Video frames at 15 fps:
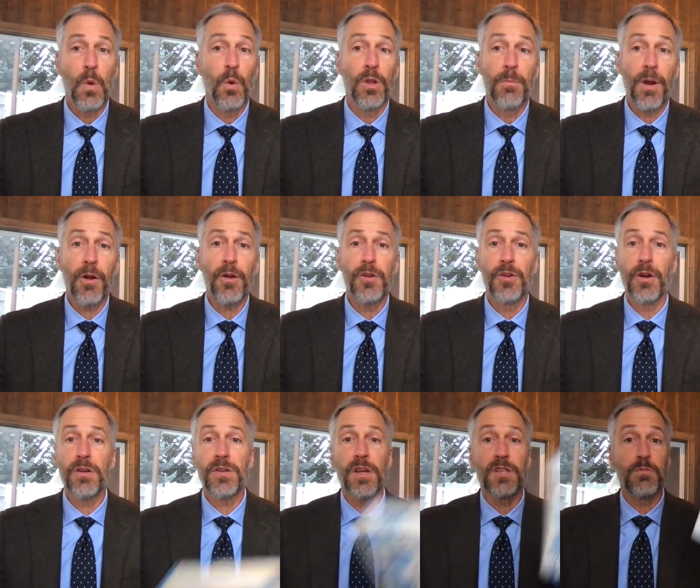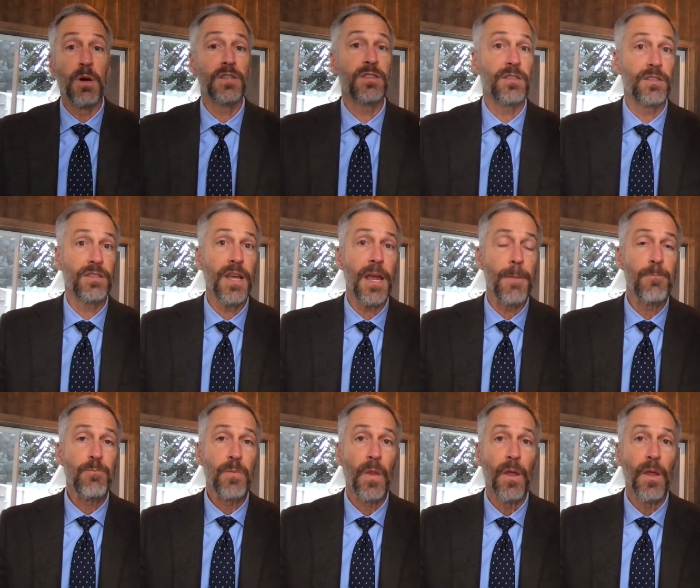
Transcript: Well, American Dirt does much the same.